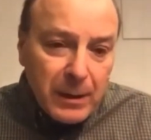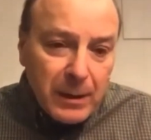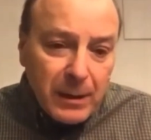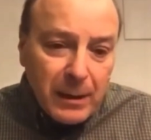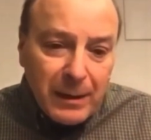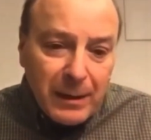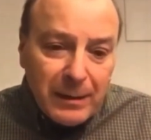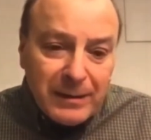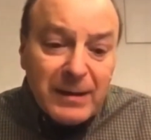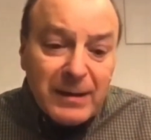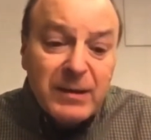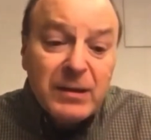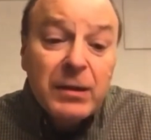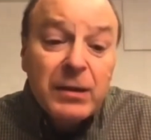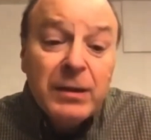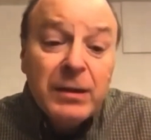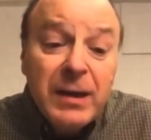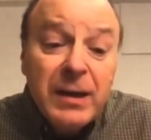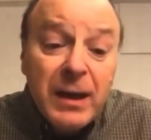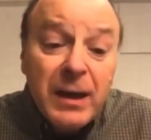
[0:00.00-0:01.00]

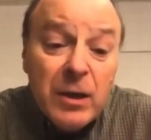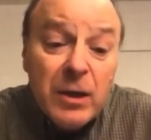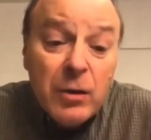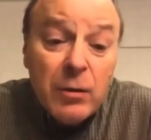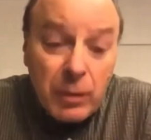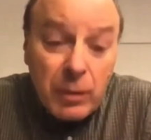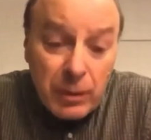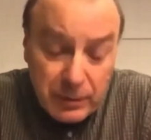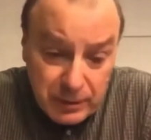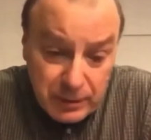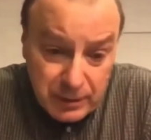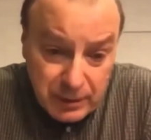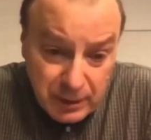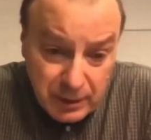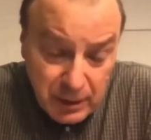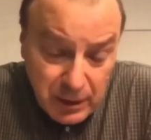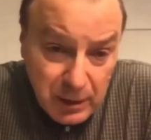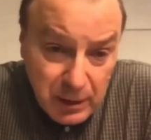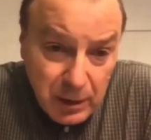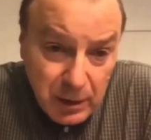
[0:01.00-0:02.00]
discontinuous
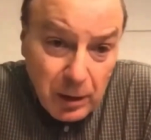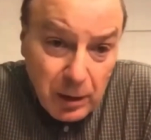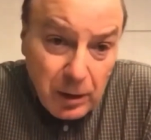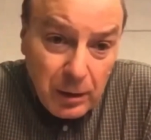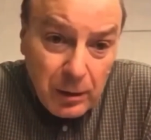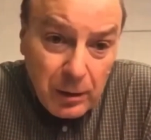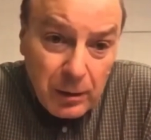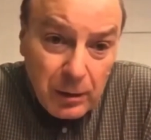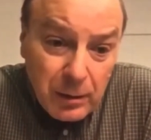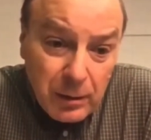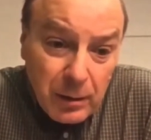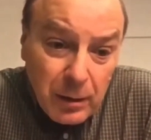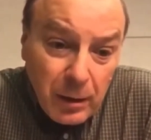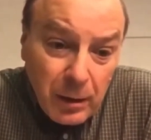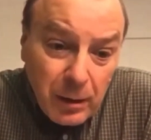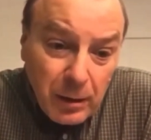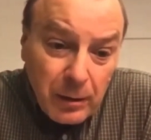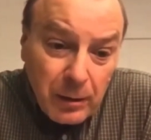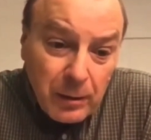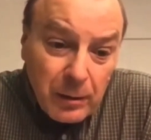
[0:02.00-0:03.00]

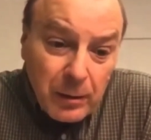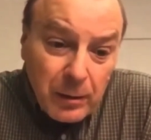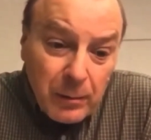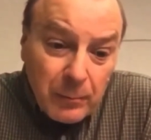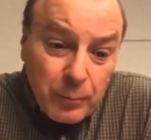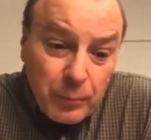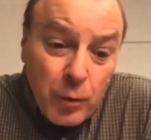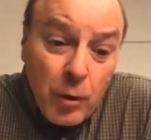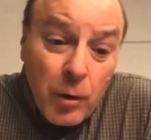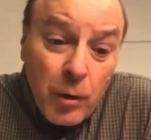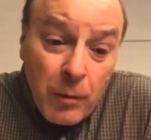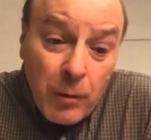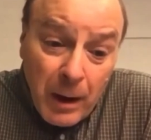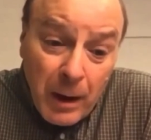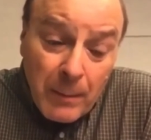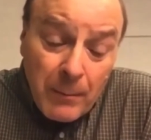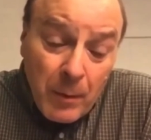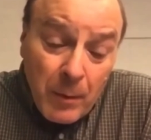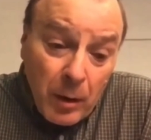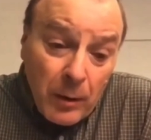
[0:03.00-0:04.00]

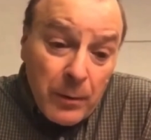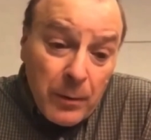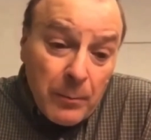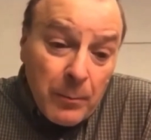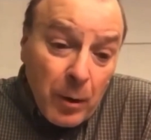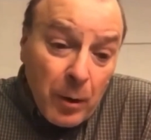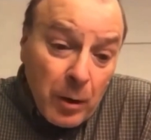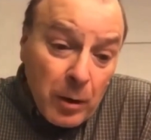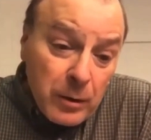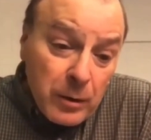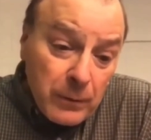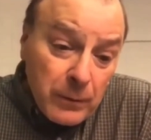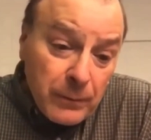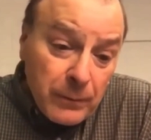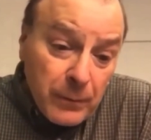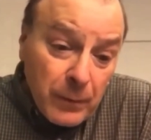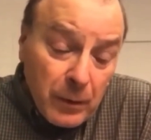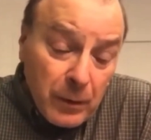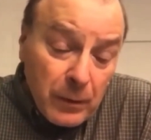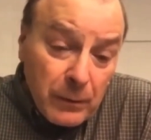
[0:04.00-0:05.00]
program on the part
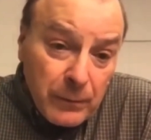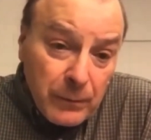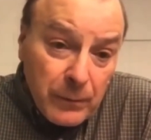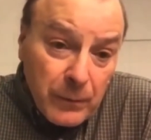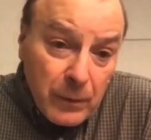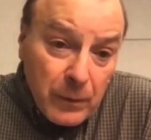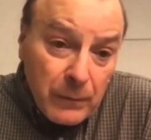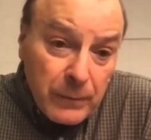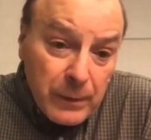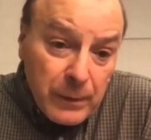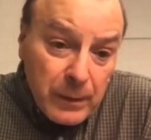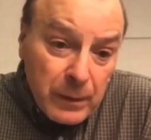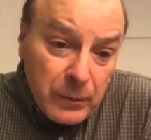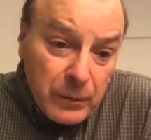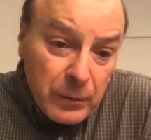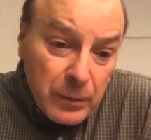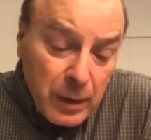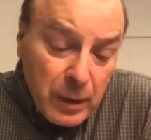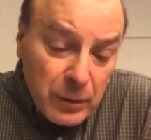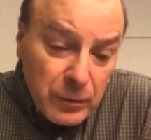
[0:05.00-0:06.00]
of the
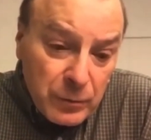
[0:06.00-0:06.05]
international